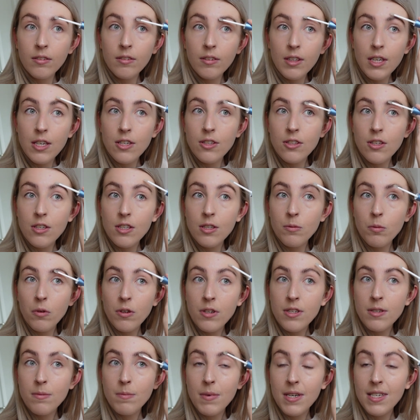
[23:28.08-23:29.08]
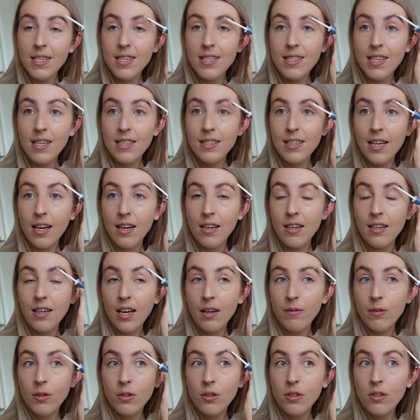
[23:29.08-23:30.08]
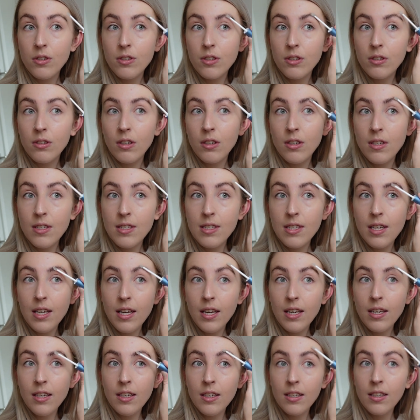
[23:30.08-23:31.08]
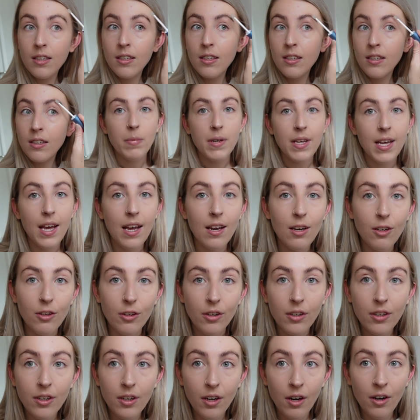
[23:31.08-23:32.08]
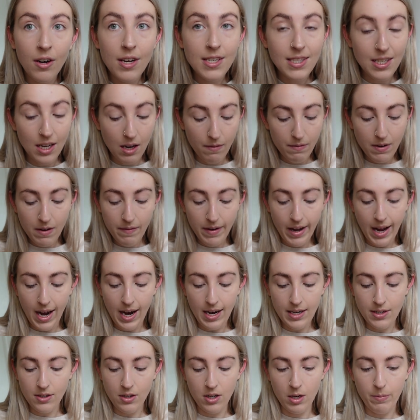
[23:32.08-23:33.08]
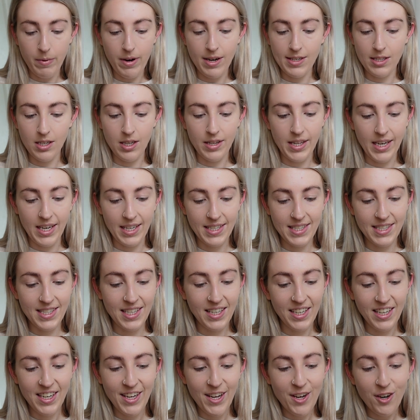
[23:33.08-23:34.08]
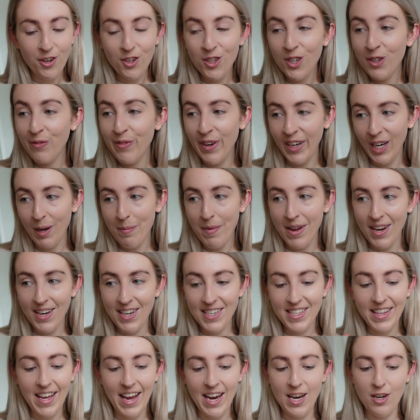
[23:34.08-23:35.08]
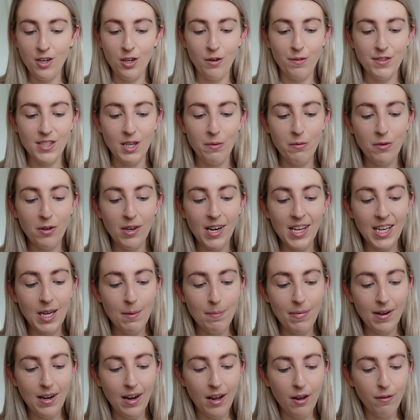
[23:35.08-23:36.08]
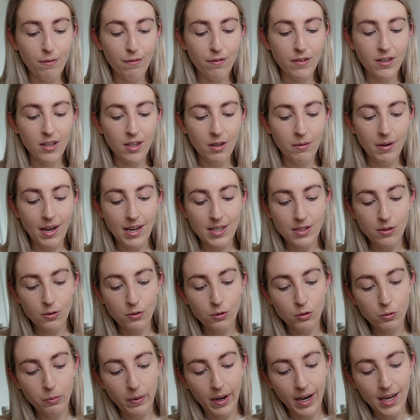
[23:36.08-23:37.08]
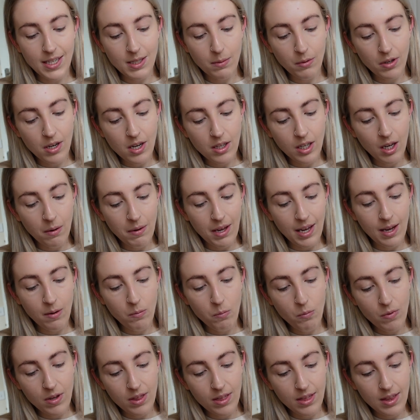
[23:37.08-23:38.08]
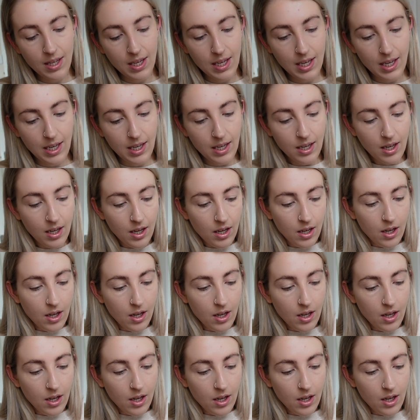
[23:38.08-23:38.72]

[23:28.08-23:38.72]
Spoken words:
He just wants me to sit down and have a cuddle, honestly. But yeah, look, honestly, I've never had eyebrows like this. Couldn't recommend that enough. So we'll link it below for you as always. I'm going to go in with the